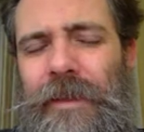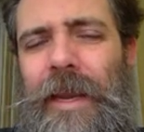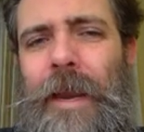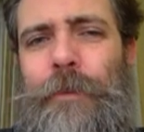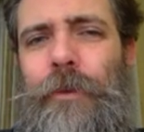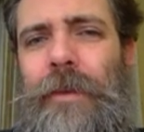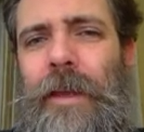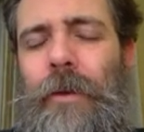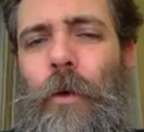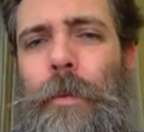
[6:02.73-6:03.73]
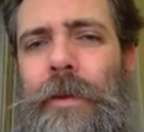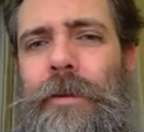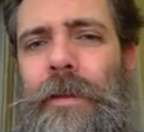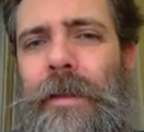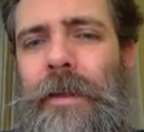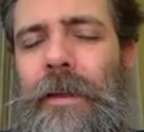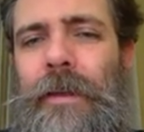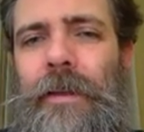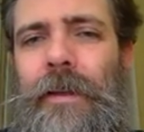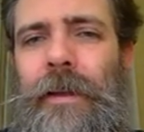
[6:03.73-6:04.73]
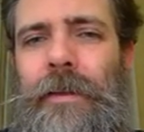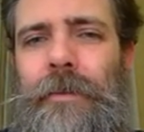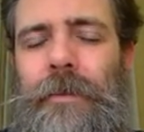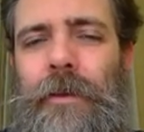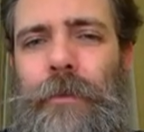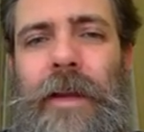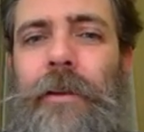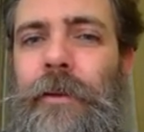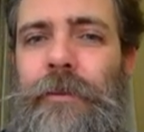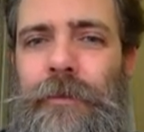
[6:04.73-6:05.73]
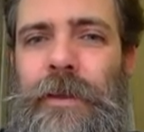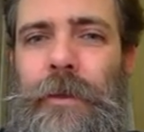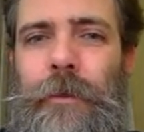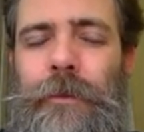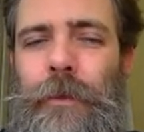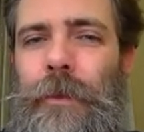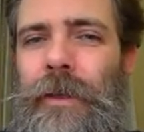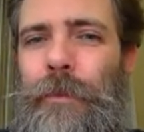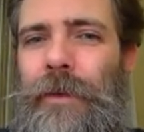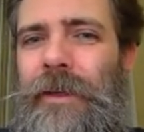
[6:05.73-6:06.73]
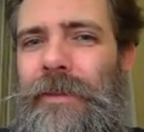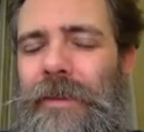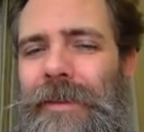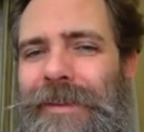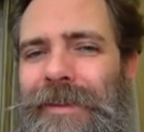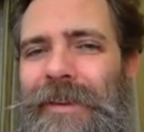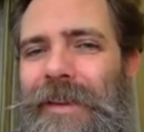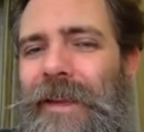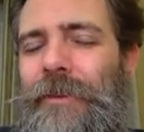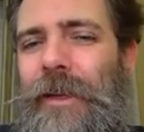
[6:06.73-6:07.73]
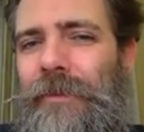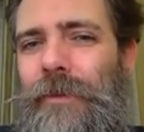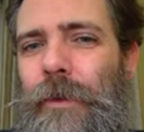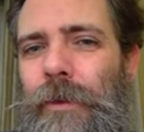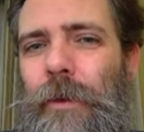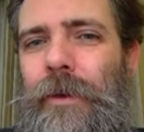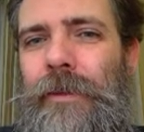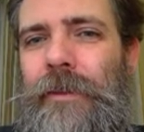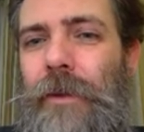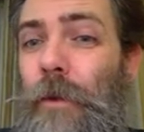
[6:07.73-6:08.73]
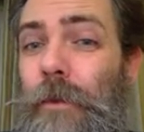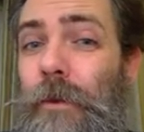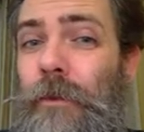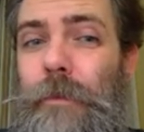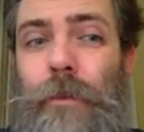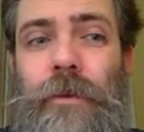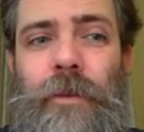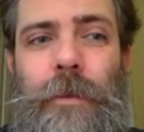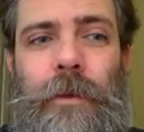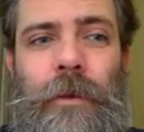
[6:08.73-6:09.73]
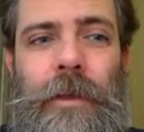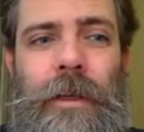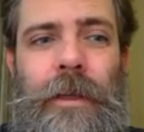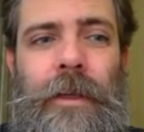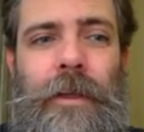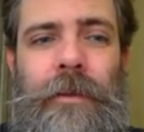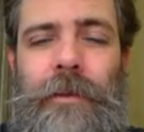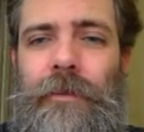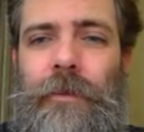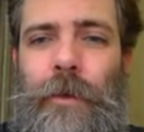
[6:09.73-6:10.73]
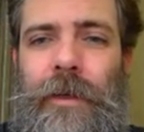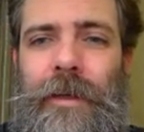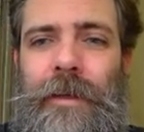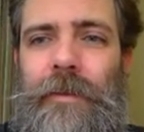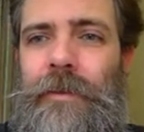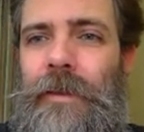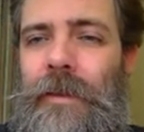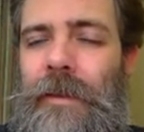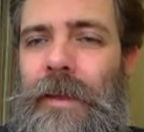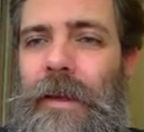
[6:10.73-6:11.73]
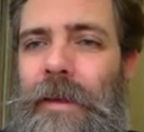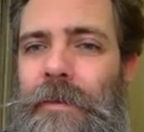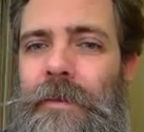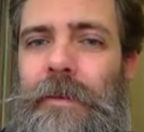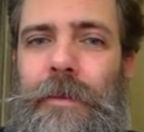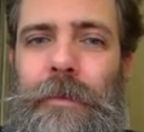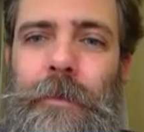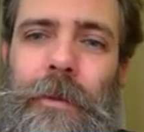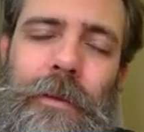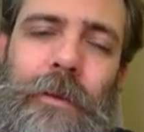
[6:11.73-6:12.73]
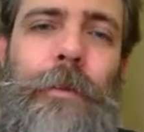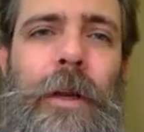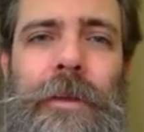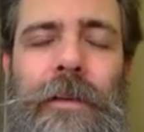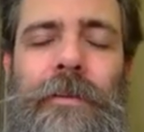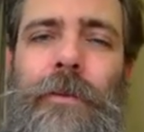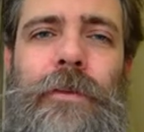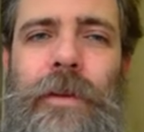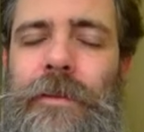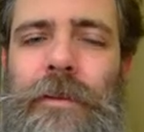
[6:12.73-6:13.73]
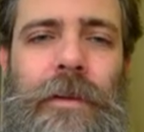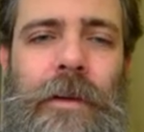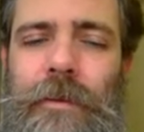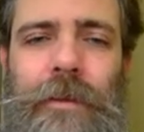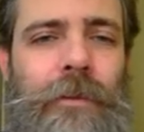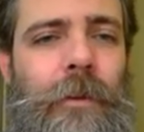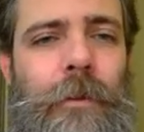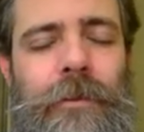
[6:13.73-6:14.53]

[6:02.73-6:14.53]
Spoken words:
capture that open, Wrangler feel to it, but again, you got four doors that don't look removable, at least from what I can see, and you'll probably get four friends in there, and that's totally